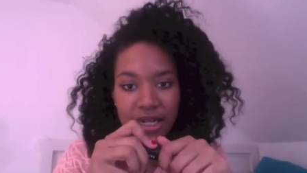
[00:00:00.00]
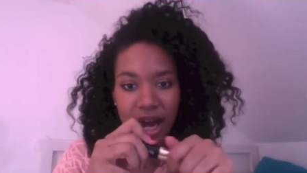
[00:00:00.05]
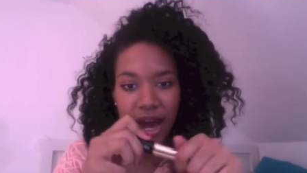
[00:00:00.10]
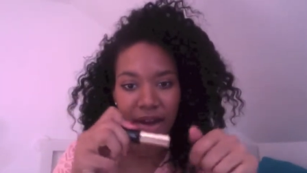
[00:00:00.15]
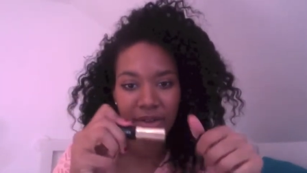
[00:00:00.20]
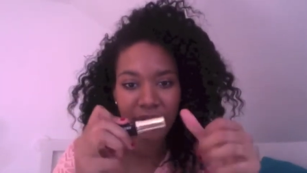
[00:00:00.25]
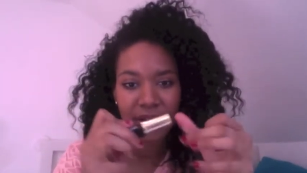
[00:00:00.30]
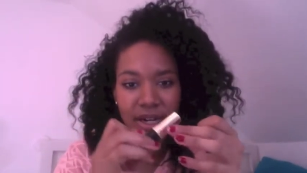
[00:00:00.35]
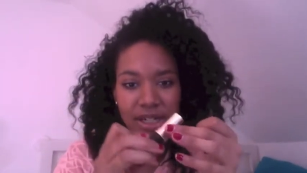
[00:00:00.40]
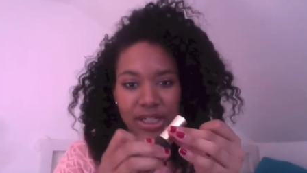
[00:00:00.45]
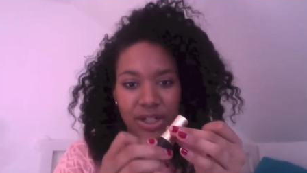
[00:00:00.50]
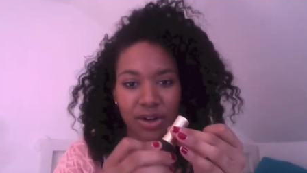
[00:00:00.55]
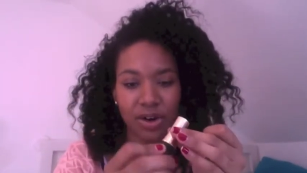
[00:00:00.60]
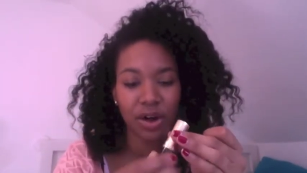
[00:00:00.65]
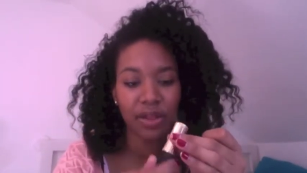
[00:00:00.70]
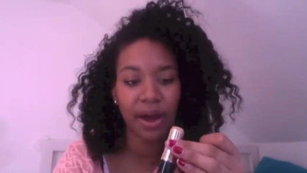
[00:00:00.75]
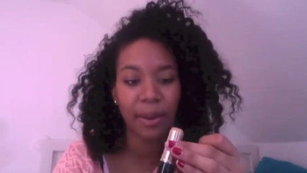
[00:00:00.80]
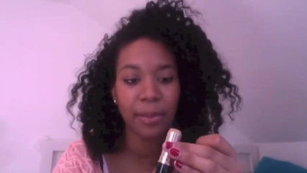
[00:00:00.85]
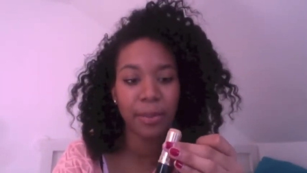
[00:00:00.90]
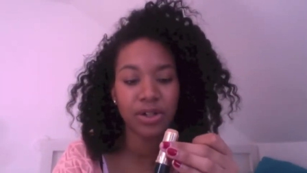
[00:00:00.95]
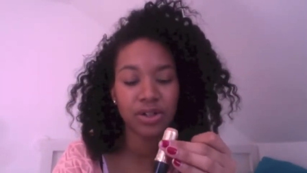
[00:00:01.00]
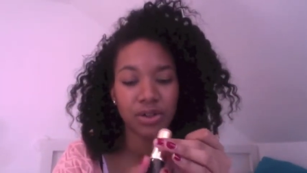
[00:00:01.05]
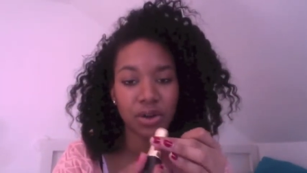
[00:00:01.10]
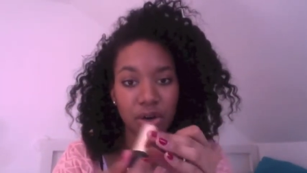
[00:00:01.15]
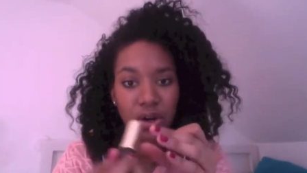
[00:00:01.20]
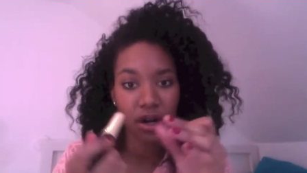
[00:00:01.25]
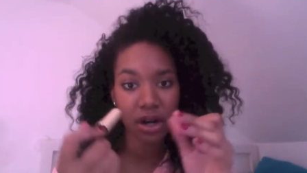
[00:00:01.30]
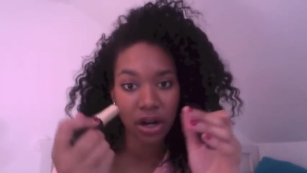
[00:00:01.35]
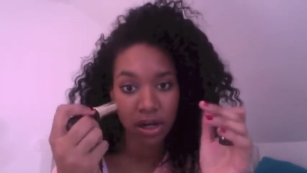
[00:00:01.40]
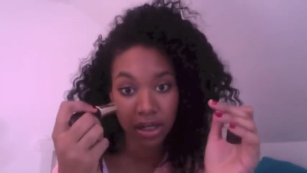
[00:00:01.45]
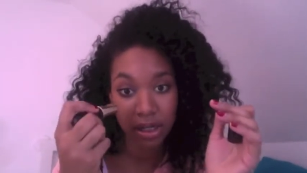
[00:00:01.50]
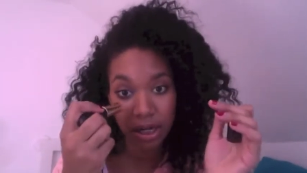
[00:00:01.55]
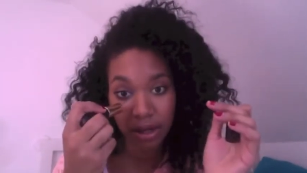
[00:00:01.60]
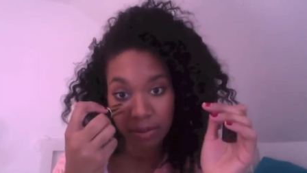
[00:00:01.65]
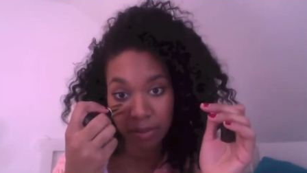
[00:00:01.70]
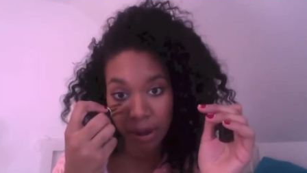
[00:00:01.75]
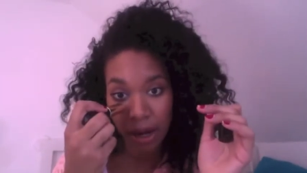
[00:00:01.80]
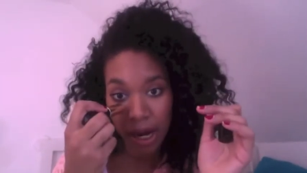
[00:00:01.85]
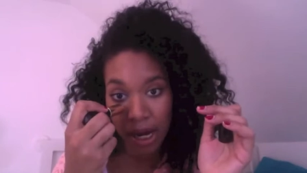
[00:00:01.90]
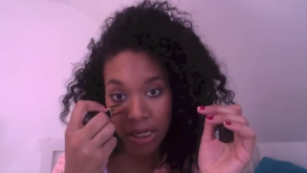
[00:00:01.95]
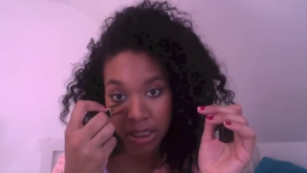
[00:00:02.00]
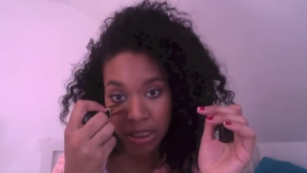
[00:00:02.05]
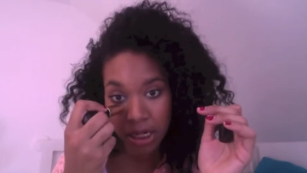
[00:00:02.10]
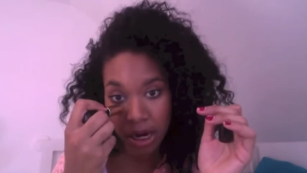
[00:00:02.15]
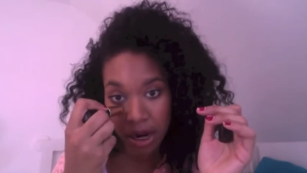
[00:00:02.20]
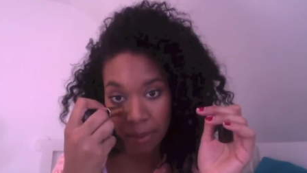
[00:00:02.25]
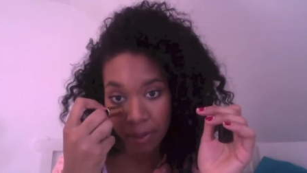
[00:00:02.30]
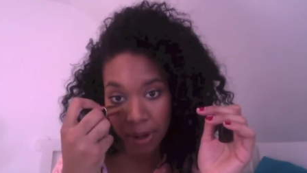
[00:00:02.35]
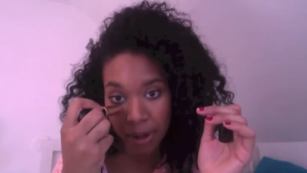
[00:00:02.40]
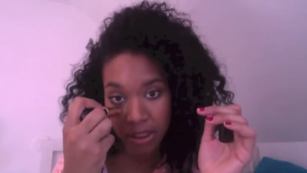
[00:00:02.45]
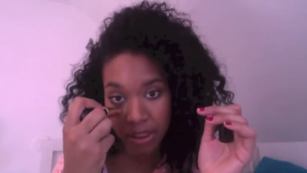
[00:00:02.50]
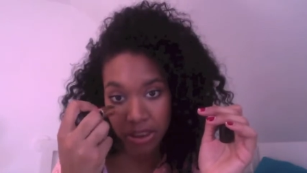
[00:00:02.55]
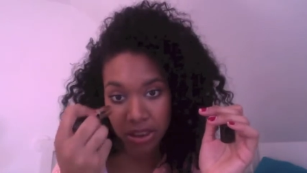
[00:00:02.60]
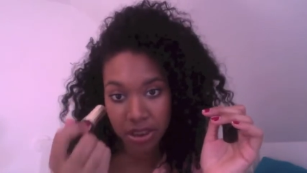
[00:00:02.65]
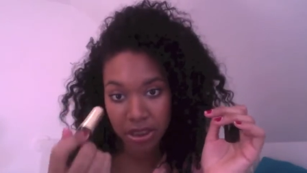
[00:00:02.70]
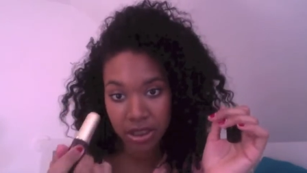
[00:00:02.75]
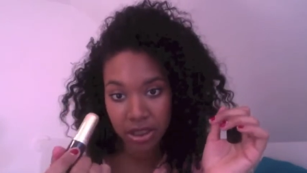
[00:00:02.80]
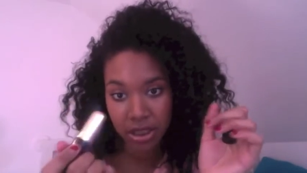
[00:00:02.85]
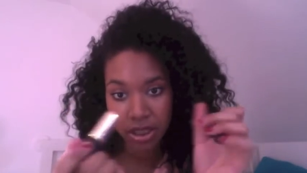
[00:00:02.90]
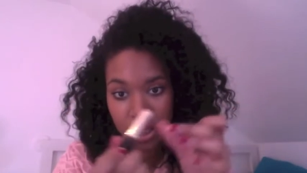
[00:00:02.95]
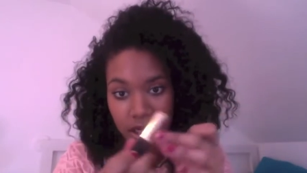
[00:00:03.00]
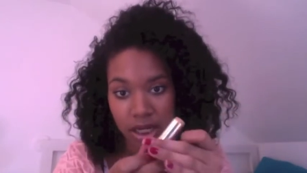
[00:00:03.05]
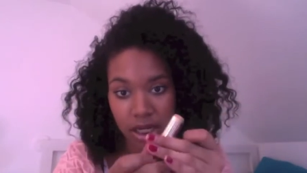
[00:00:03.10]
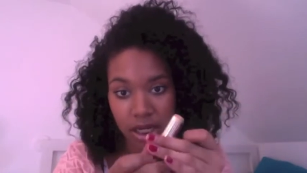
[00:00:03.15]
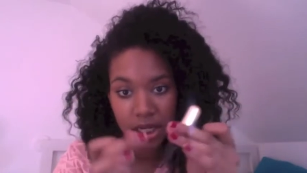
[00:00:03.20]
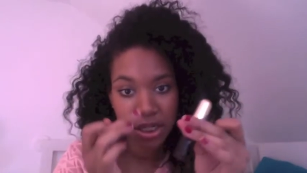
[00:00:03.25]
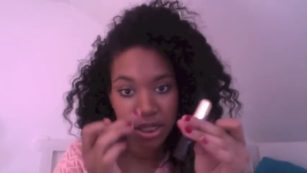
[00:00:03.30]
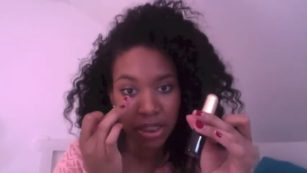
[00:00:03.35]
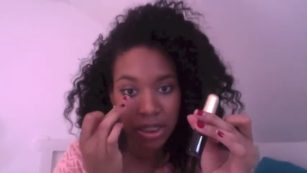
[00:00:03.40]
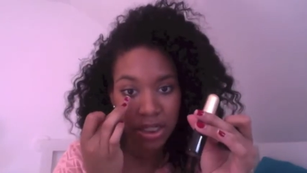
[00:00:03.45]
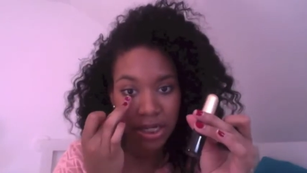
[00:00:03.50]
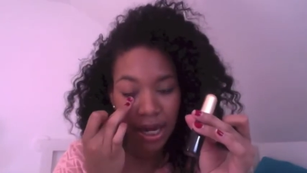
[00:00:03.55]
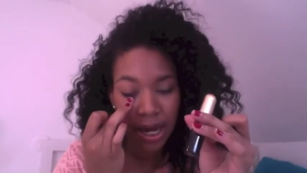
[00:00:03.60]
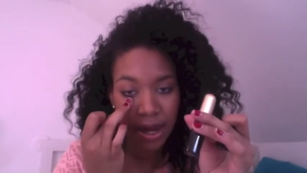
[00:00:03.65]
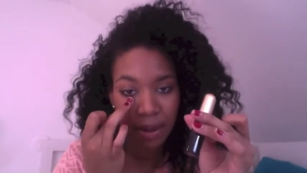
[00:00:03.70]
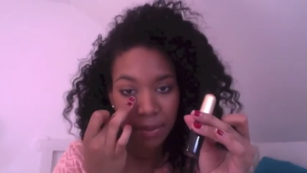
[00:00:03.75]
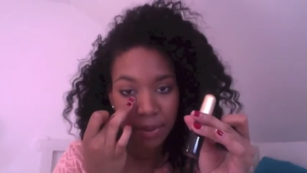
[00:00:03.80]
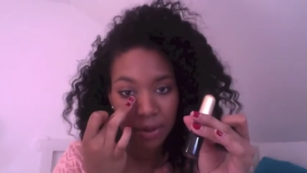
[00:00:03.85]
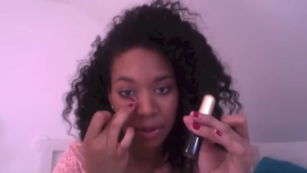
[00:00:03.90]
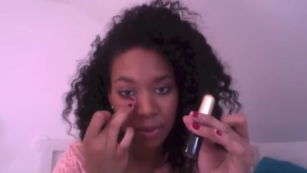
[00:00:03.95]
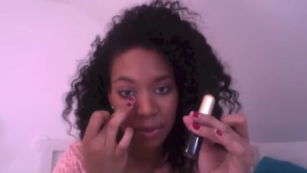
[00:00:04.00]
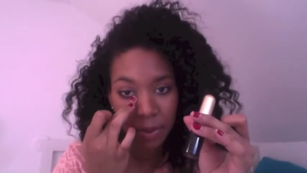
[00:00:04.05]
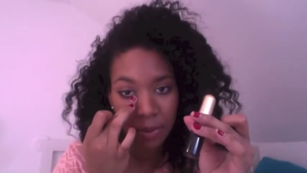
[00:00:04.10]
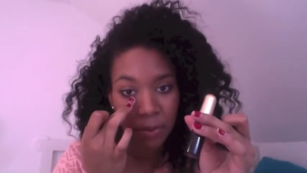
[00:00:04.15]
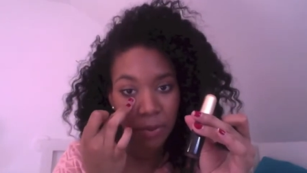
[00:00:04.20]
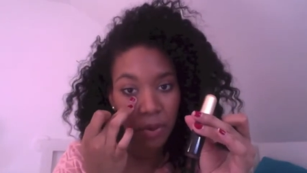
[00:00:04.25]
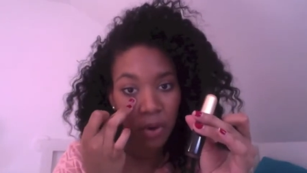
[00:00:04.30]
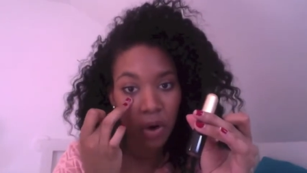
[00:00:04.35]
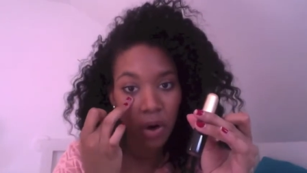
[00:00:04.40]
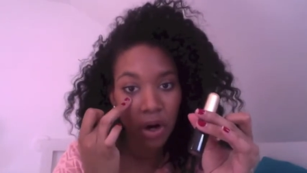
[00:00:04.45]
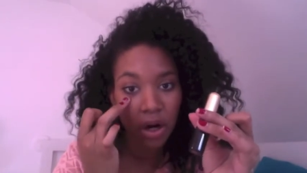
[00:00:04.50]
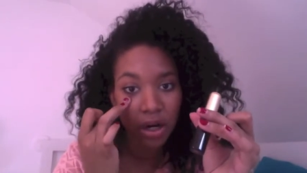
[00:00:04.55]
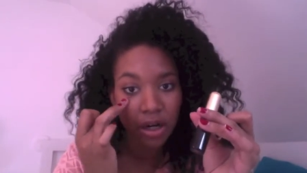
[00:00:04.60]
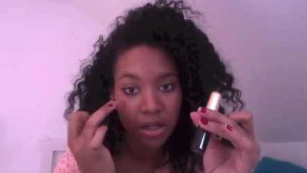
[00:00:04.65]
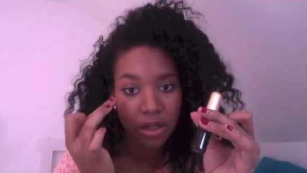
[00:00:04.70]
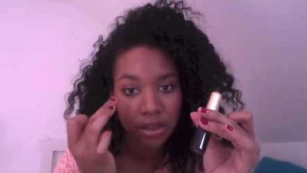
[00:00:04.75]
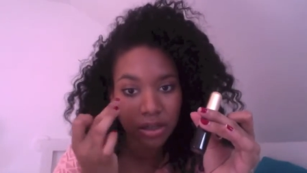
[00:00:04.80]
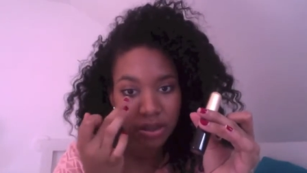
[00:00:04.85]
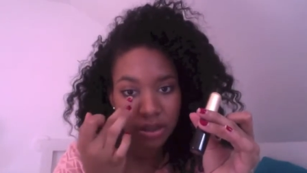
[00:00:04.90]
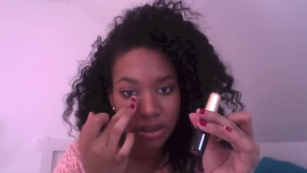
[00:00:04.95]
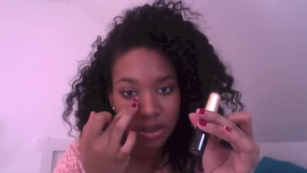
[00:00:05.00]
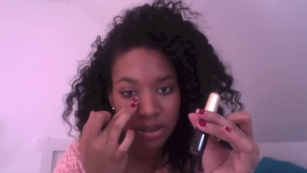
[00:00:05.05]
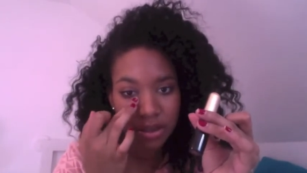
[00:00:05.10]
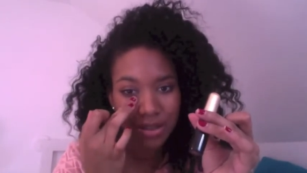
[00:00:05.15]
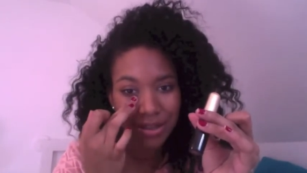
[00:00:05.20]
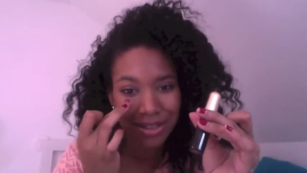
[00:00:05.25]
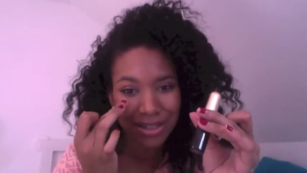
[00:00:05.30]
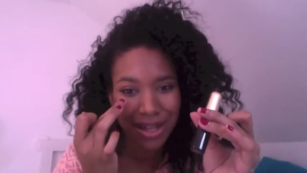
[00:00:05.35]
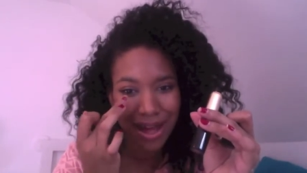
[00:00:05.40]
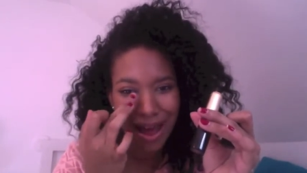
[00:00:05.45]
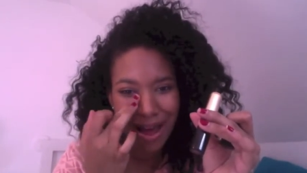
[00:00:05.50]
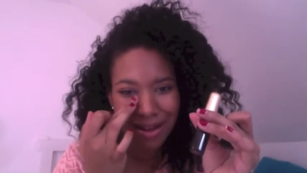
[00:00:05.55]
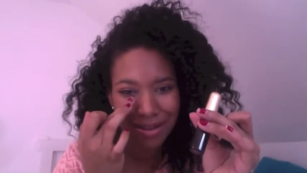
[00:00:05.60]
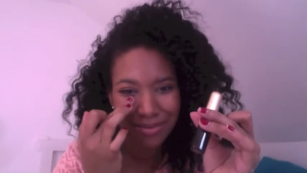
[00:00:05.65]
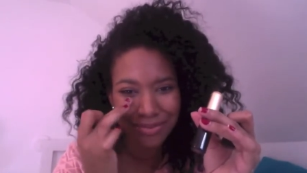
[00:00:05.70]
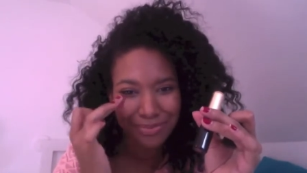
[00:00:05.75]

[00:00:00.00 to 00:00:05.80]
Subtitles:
I haven't actually got that much on underneath my eyes now. I might just dab a little bit more just there,